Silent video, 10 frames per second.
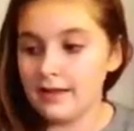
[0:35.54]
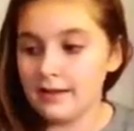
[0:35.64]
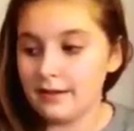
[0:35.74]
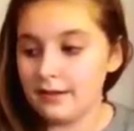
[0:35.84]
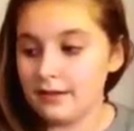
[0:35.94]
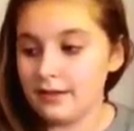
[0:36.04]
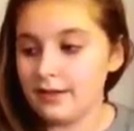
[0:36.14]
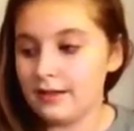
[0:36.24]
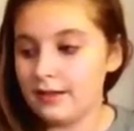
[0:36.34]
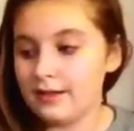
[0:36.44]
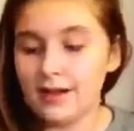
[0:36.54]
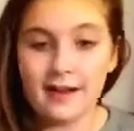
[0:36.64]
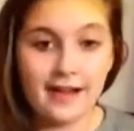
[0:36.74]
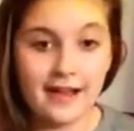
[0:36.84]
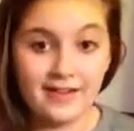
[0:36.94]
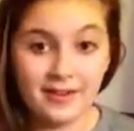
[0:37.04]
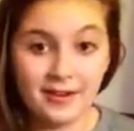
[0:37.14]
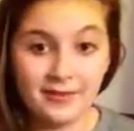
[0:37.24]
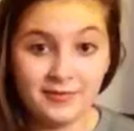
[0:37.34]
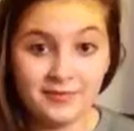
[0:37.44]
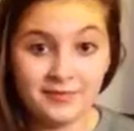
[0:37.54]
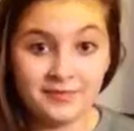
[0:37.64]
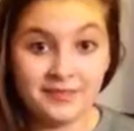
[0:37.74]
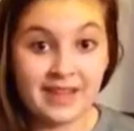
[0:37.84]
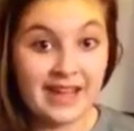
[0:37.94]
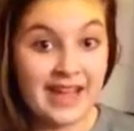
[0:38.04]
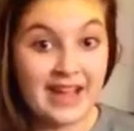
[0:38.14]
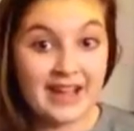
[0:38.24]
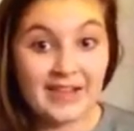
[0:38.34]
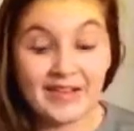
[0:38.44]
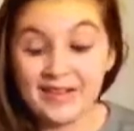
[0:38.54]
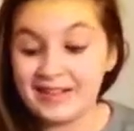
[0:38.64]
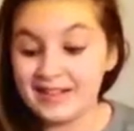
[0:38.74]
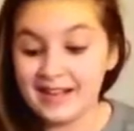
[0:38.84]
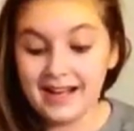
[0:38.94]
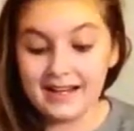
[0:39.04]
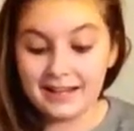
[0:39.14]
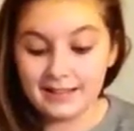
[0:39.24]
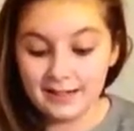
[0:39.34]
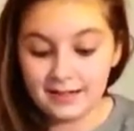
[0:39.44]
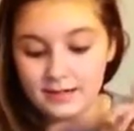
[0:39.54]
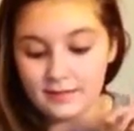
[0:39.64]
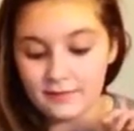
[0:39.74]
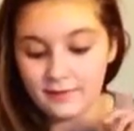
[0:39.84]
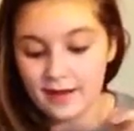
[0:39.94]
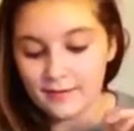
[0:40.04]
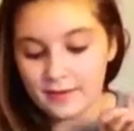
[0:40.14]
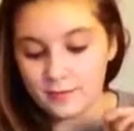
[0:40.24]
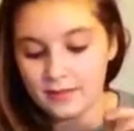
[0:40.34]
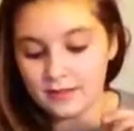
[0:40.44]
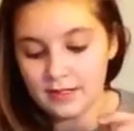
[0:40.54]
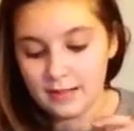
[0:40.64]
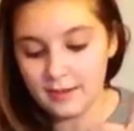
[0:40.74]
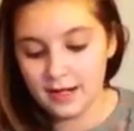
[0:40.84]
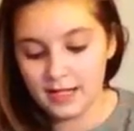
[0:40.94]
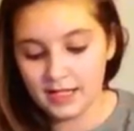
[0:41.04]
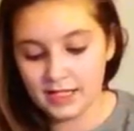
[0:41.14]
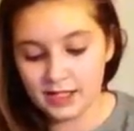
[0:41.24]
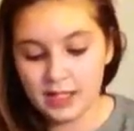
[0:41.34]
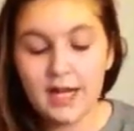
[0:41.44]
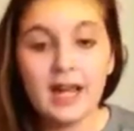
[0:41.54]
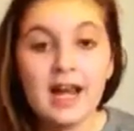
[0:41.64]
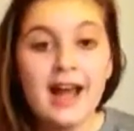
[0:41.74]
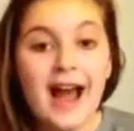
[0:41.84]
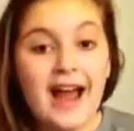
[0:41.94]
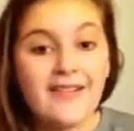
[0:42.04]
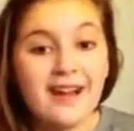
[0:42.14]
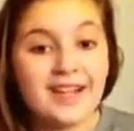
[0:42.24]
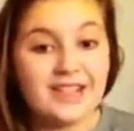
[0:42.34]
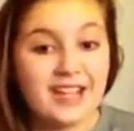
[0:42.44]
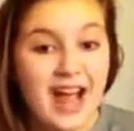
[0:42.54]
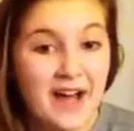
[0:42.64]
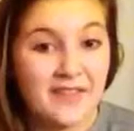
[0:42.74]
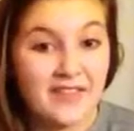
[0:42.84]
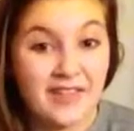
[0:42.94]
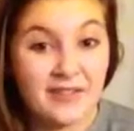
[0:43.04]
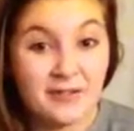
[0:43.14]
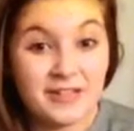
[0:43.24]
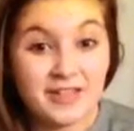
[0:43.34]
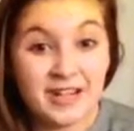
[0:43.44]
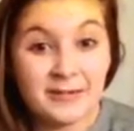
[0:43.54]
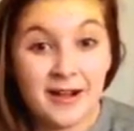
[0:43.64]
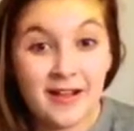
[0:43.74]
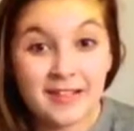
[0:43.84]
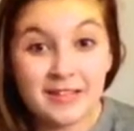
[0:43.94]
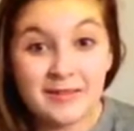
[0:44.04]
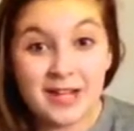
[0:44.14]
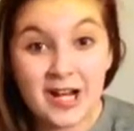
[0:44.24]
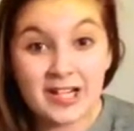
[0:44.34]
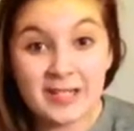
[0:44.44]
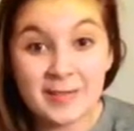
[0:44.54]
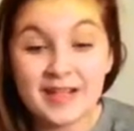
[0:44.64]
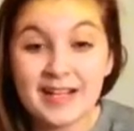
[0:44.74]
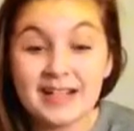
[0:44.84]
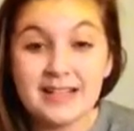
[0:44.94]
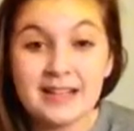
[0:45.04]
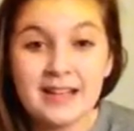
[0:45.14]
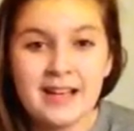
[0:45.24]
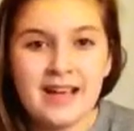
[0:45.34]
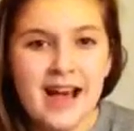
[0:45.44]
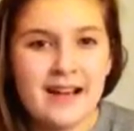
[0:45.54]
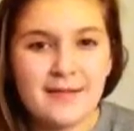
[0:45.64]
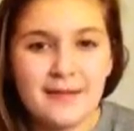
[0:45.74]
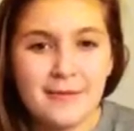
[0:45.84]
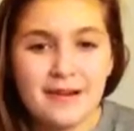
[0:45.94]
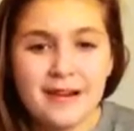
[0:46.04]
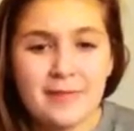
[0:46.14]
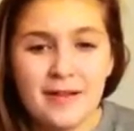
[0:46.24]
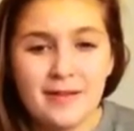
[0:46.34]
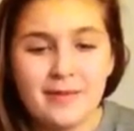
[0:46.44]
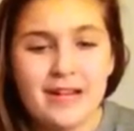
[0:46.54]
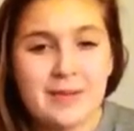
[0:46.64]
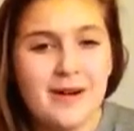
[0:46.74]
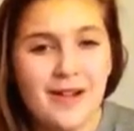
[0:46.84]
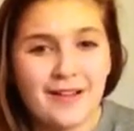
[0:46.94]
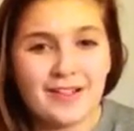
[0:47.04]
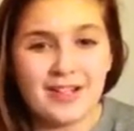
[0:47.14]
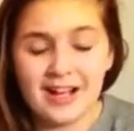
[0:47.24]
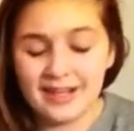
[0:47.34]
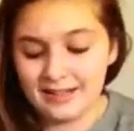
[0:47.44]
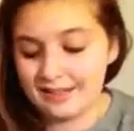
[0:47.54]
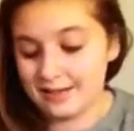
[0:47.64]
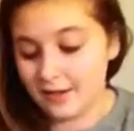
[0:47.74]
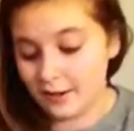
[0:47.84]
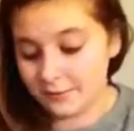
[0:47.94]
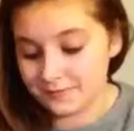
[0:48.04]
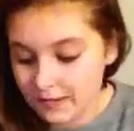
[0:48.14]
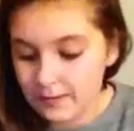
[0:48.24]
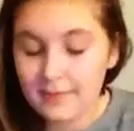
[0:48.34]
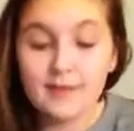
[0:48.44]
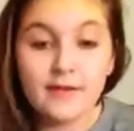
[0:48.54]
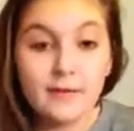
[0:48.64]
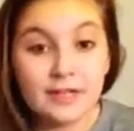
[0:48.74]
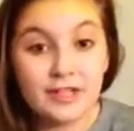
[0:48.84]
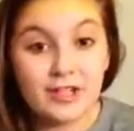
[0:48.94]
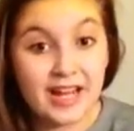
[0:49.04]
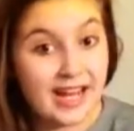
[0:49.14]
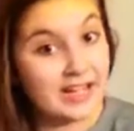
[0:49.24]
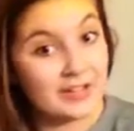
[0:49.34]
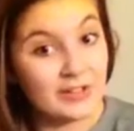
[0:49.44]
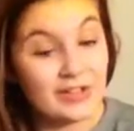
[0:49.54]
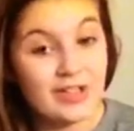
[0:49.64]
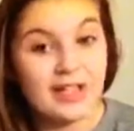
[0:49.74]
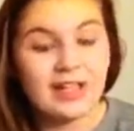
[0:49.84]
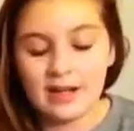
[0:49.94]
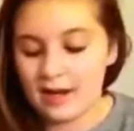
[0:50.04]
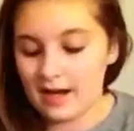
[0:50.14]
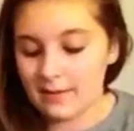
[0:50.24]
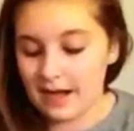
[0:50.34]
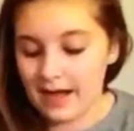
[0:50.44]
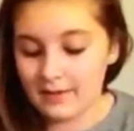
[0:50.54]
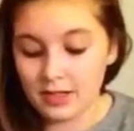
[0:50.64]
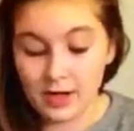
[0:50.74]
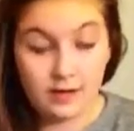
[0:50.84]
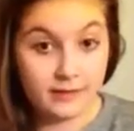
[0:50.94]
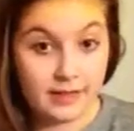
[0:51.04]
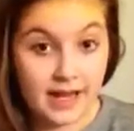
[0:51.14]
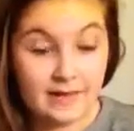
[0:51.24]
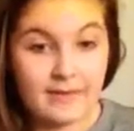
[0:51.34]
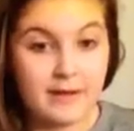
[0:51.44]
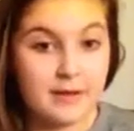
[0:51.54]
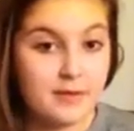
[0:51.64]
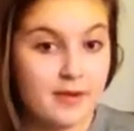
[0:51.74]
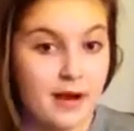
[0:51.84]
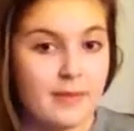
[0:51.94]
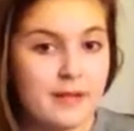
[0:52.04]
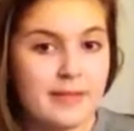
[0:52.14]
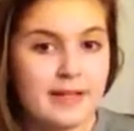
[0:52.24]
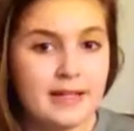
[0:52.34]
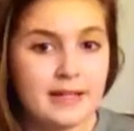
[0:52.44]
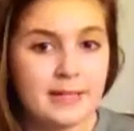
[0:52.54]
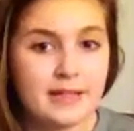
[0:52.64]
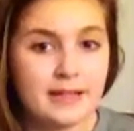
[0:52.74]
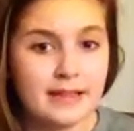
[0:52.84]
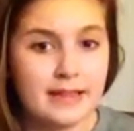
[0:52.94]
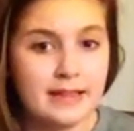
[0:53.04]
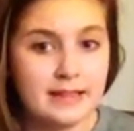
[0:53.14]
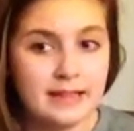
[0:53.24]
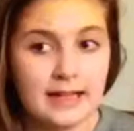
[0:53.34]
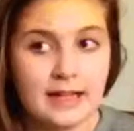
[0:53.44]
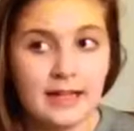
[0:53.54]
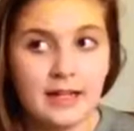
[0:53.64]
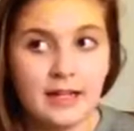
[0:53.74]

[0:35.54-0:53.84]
little non-iPhone. So let's go ahead and get started. Is our favorite winter nail polish? I don't actually have a favorite winter nail polish, to be honest, because I don't really wear nail polish a lot. So my favorite winter candle, I haven't gotten one yet, but it would probably be something that is like